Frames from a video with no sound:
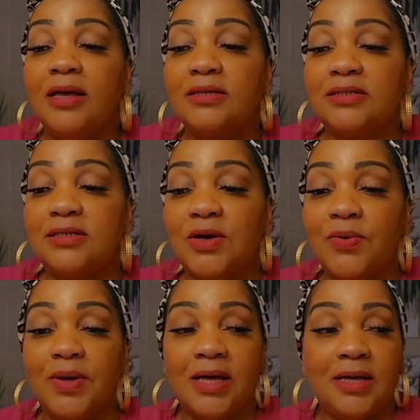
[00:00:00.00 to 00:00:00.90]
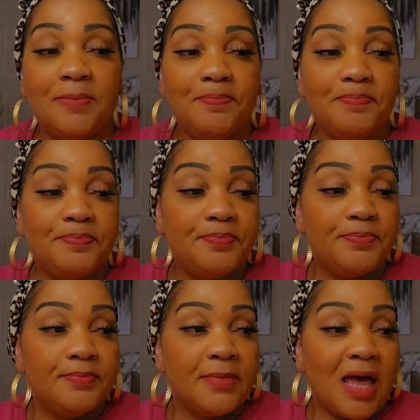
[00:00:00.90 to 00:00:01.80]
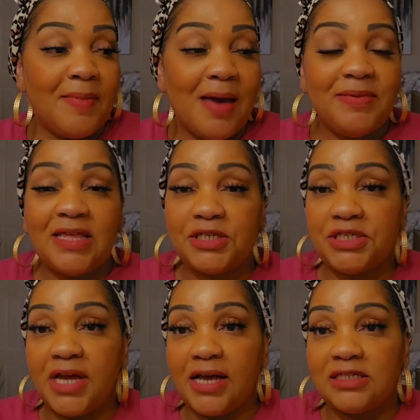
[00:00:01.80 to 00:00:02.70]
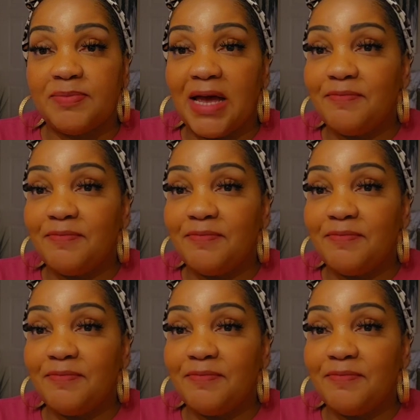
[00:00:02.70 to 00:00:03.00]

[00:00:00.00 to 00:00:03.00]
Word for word: So, um, I'm happy that she asked me.